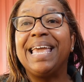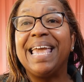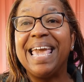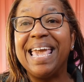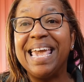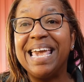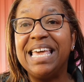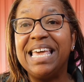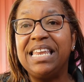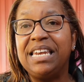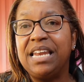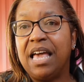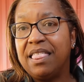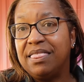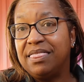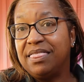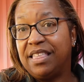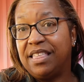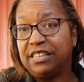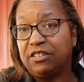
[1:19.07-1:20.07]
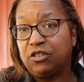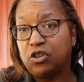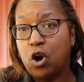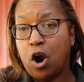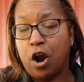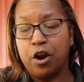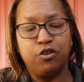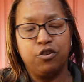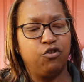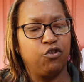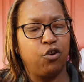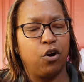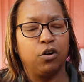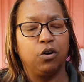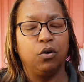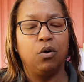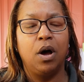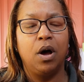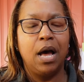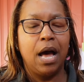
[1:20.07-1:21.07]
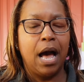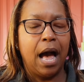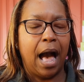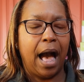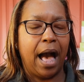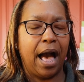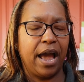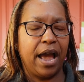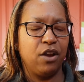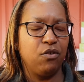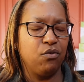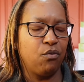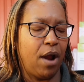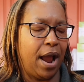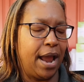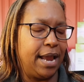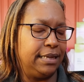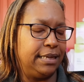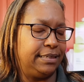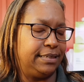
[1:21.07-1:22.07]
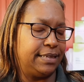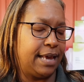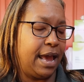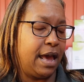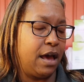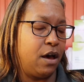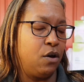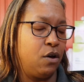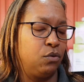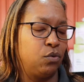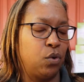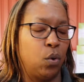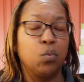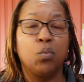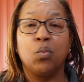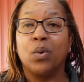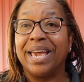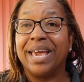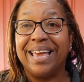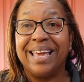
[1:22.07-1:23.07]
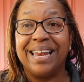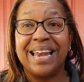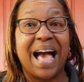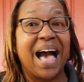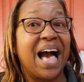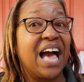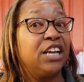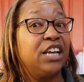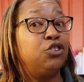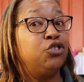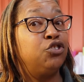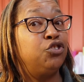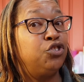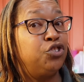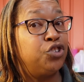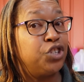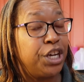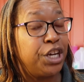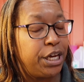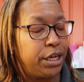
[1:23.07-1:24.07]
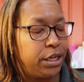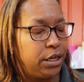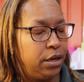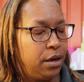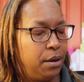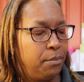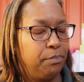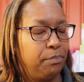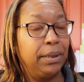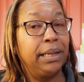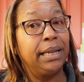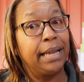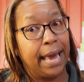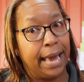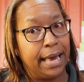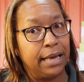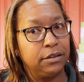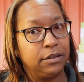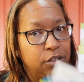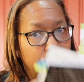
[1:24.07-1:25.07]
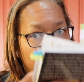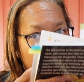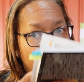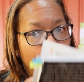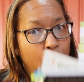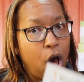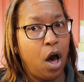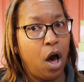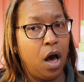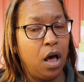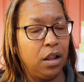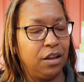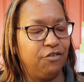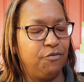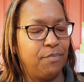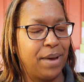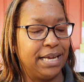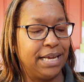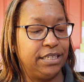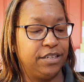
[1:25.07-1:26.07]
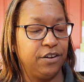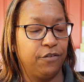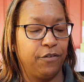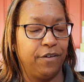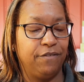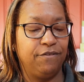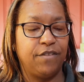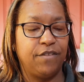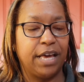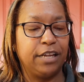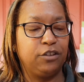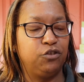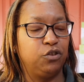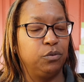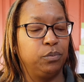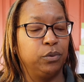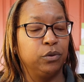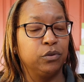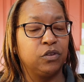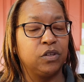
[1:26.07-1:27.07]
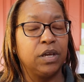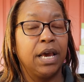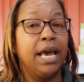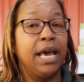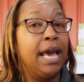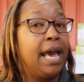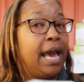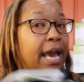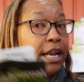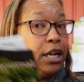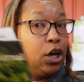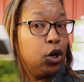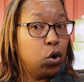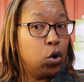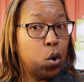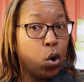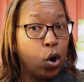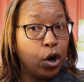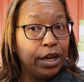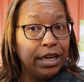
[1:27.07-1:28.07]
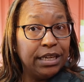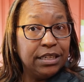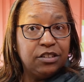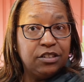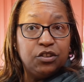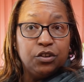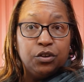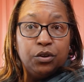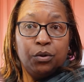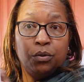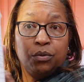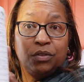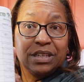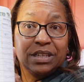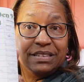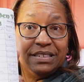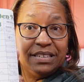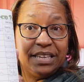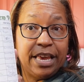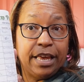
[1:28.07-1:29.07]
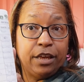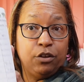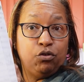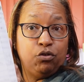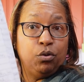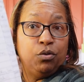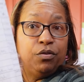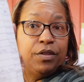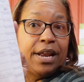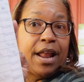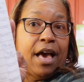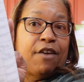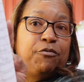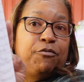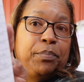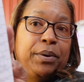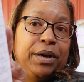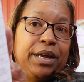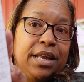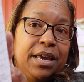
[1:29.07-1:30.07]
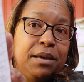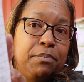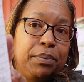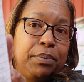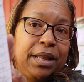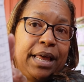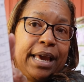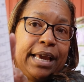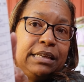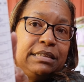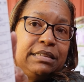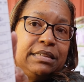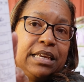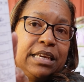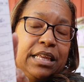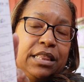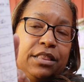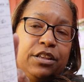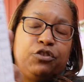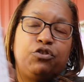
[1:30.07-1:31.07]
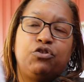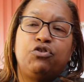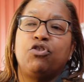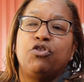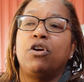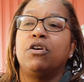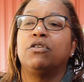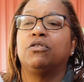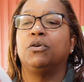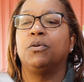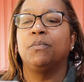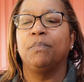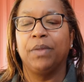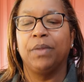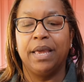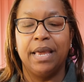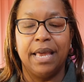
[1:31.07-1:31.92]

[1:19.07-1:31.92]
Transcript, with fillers: In this garden journal, I write down when I should plant all of my different vegetables. And according to the schedule that I've put in place in this journal,